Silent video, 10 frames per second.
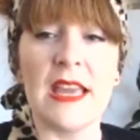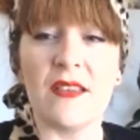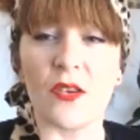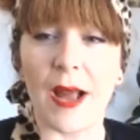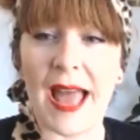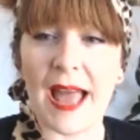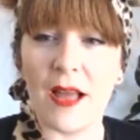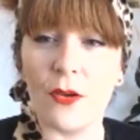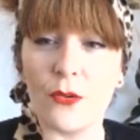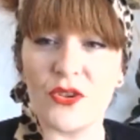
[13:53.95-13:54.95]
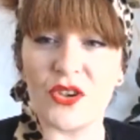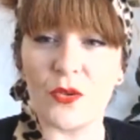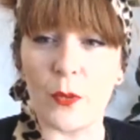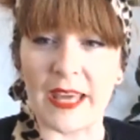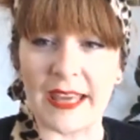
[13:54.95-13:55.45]
So how do
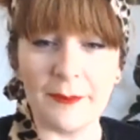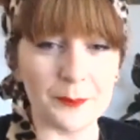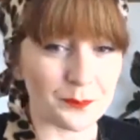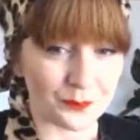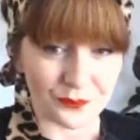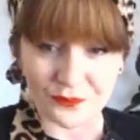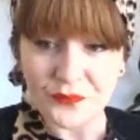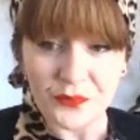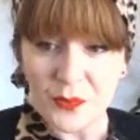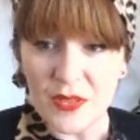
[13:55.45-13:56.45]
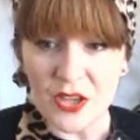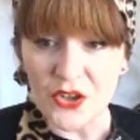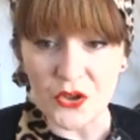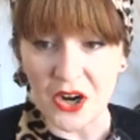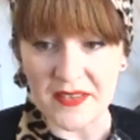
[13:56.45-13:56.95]
we
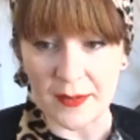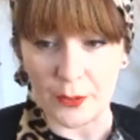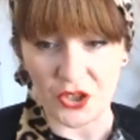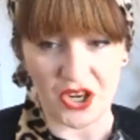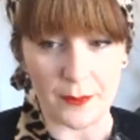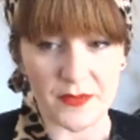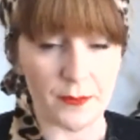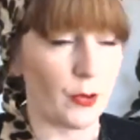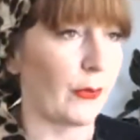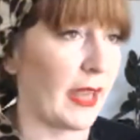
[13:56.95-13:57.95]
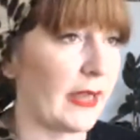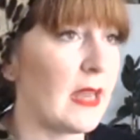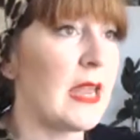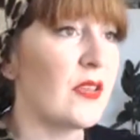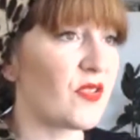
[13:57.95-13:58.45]
do tricep push-ups, okay?
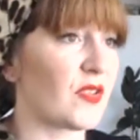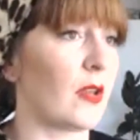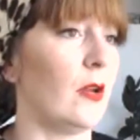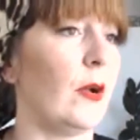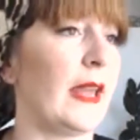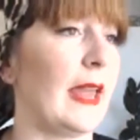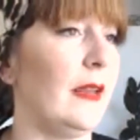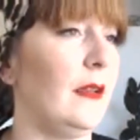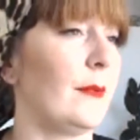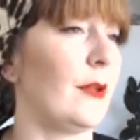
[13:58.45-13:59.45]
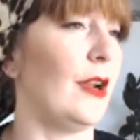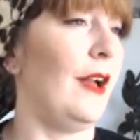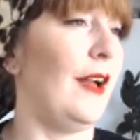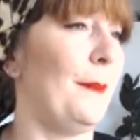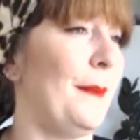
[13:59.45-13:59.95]
So again, I'm going to
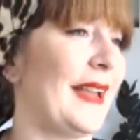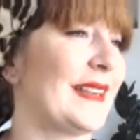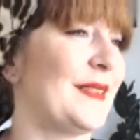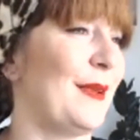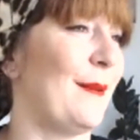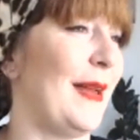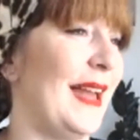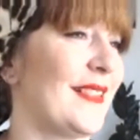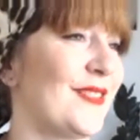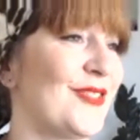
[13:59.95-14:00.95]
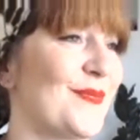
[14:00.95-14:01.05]
hop back to my mat. So just